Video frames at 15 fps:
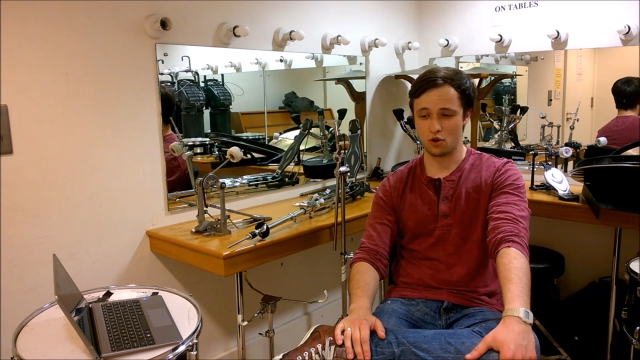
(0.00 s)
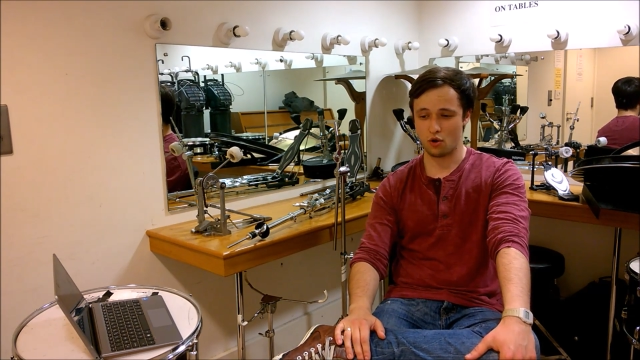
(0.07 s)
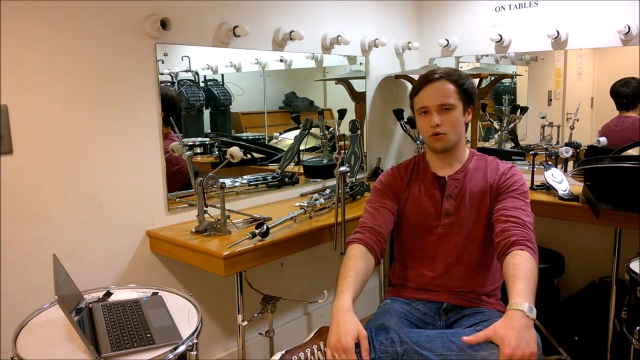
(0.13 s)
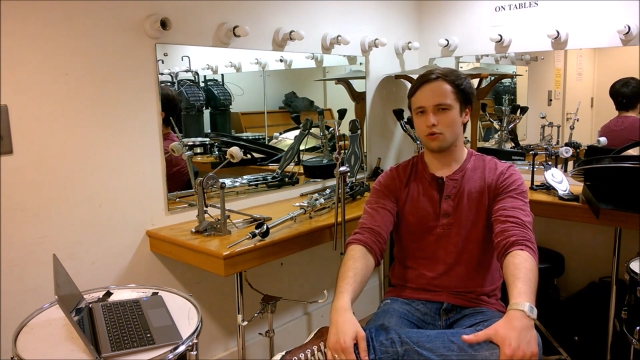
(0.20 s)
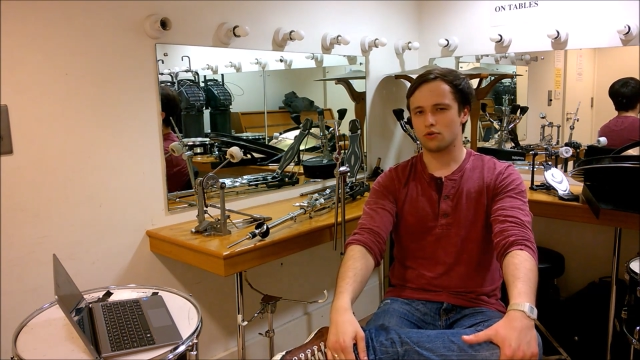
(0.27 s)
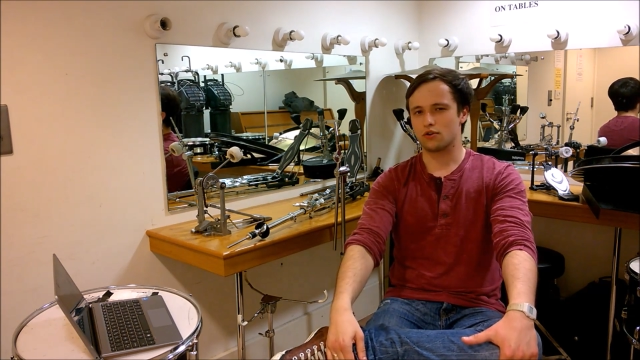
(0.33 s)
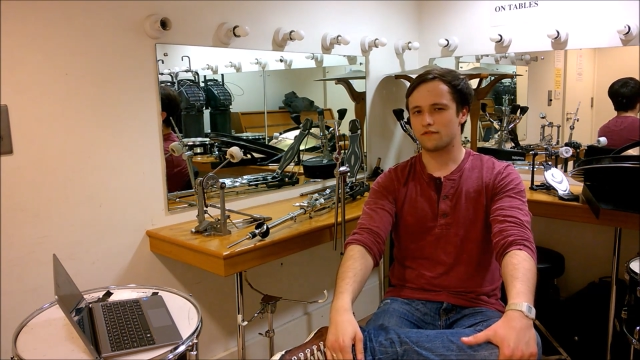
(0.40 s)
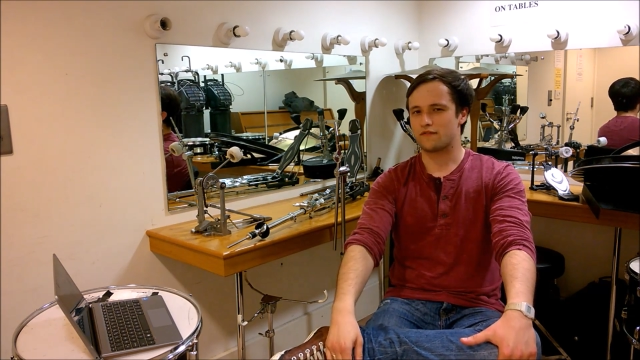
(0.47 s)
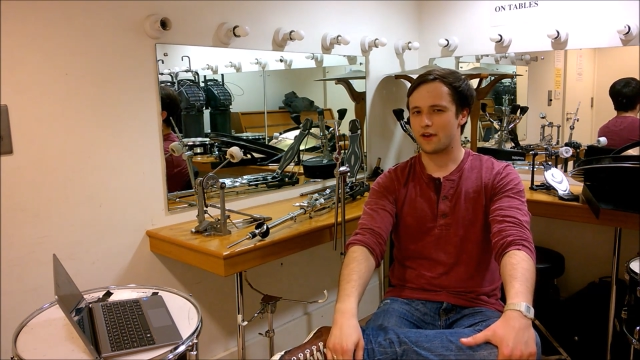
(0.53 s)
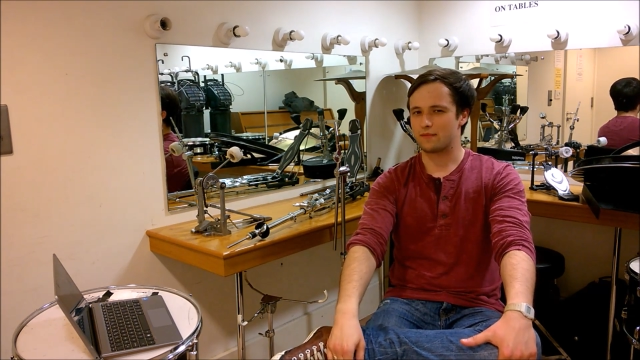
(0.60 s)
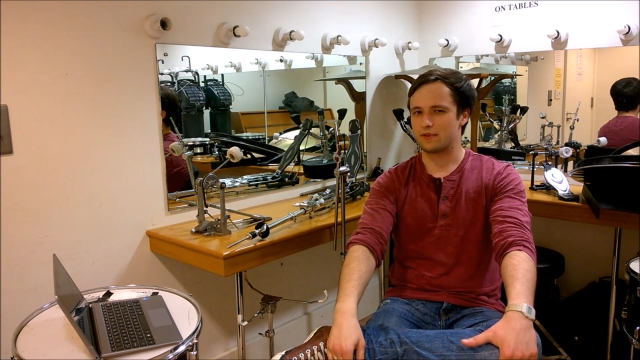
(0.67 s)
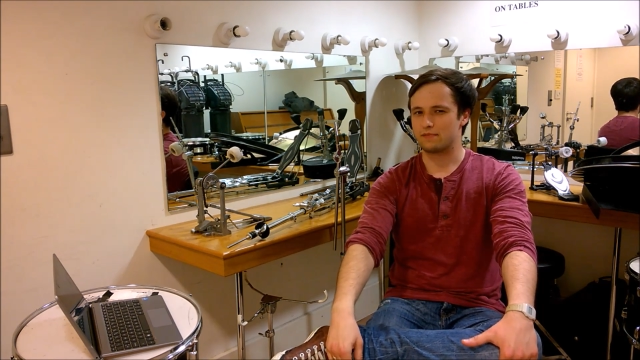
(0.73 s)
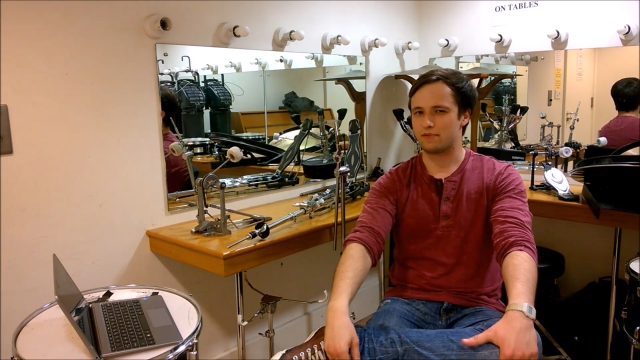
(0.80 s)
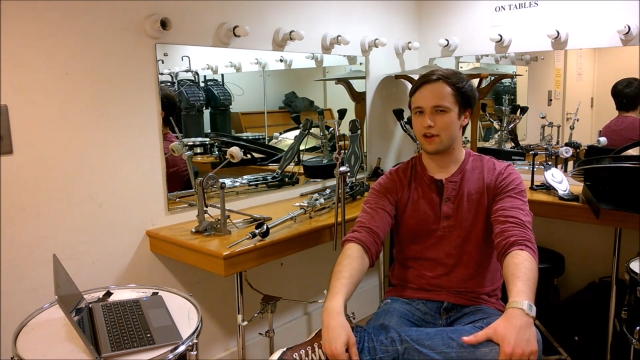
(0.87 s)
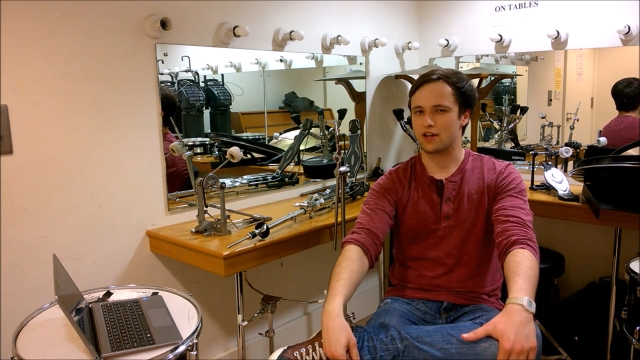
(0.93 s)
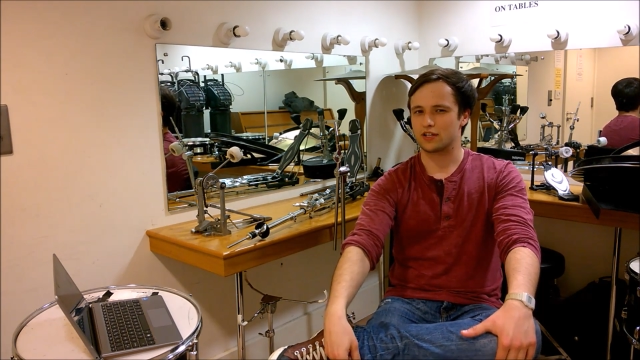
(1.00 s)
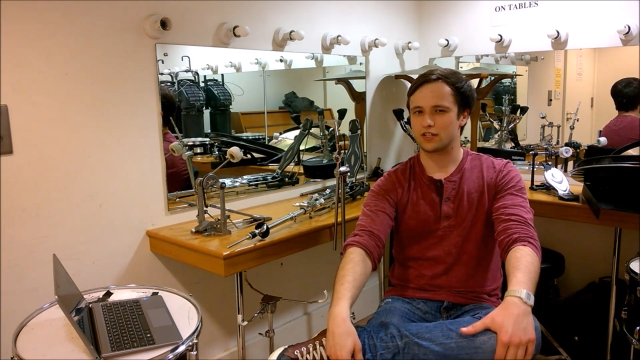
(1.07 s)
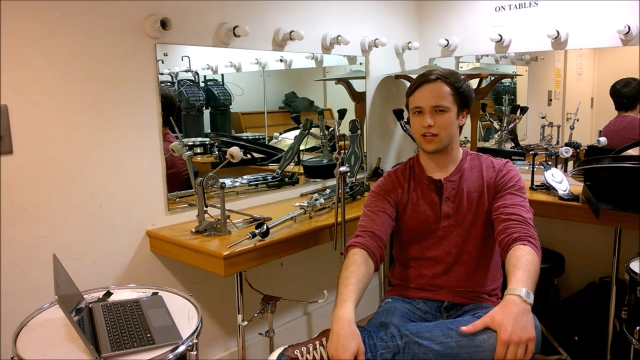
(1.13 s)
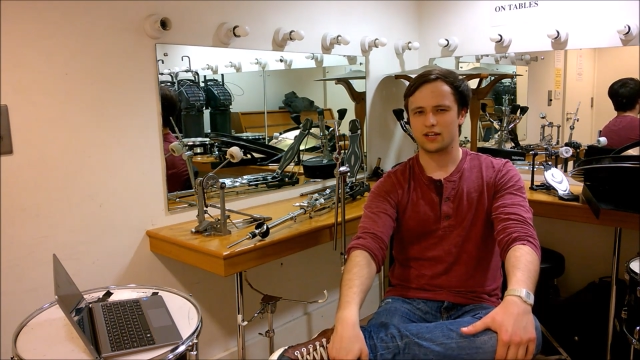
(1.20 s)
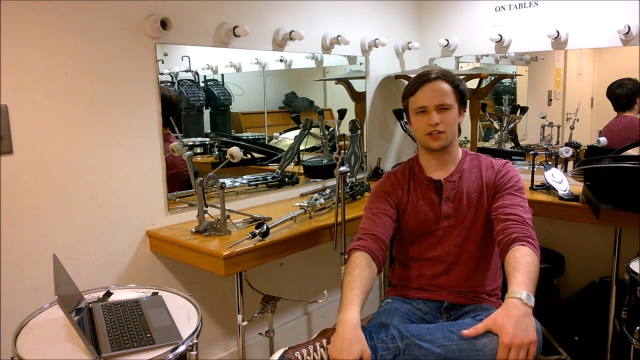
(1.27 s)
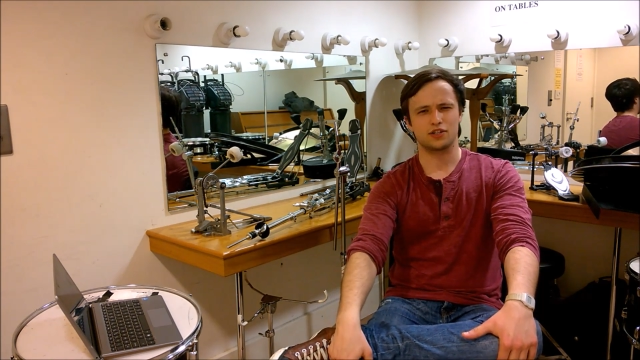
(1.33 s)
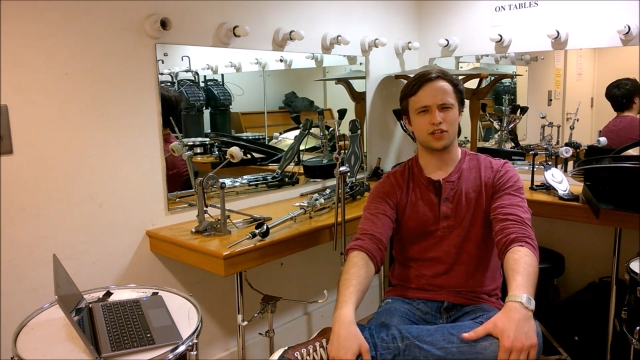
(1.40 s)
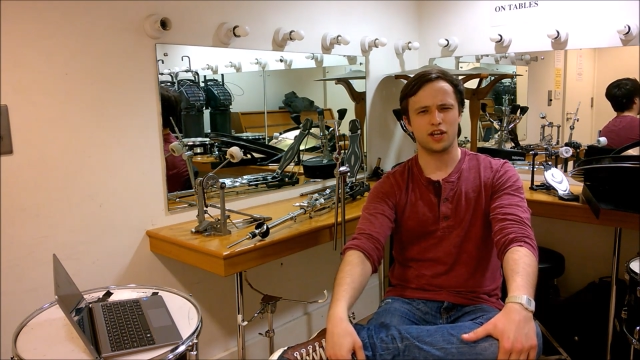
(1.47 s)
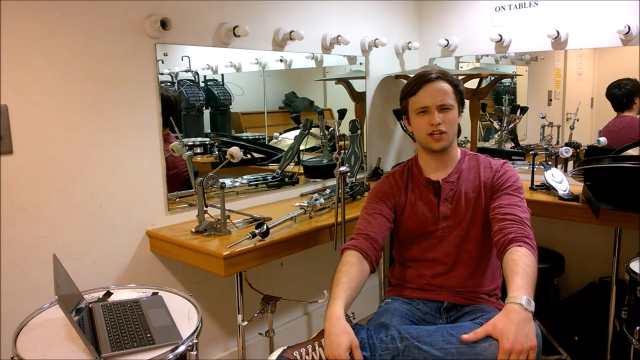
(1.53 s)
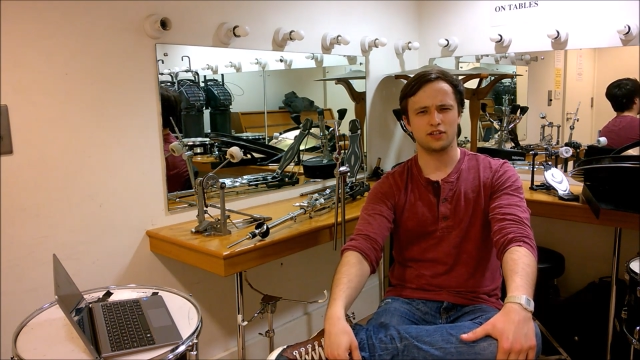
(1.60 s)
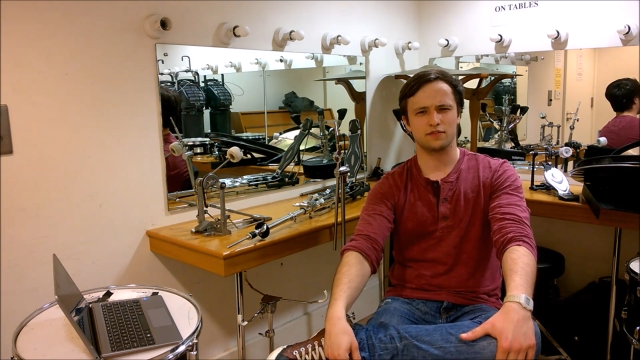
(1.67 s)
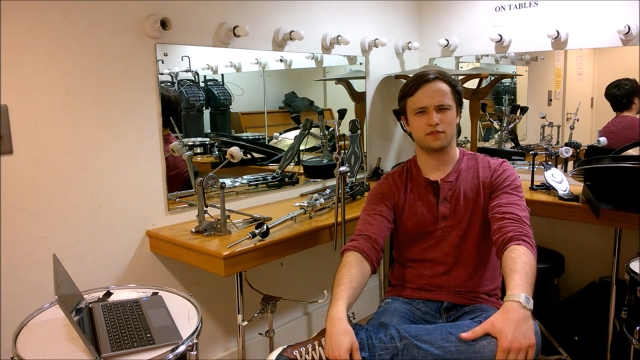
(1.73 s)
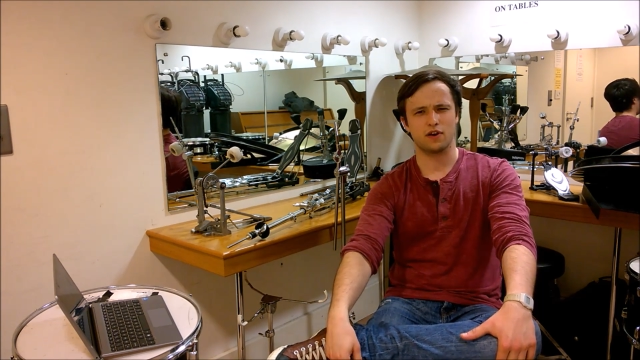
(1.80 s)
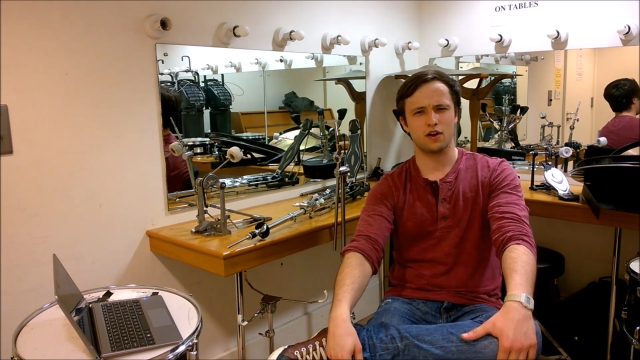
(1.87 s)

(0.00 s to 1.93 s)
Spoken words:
or a family pet has had a change of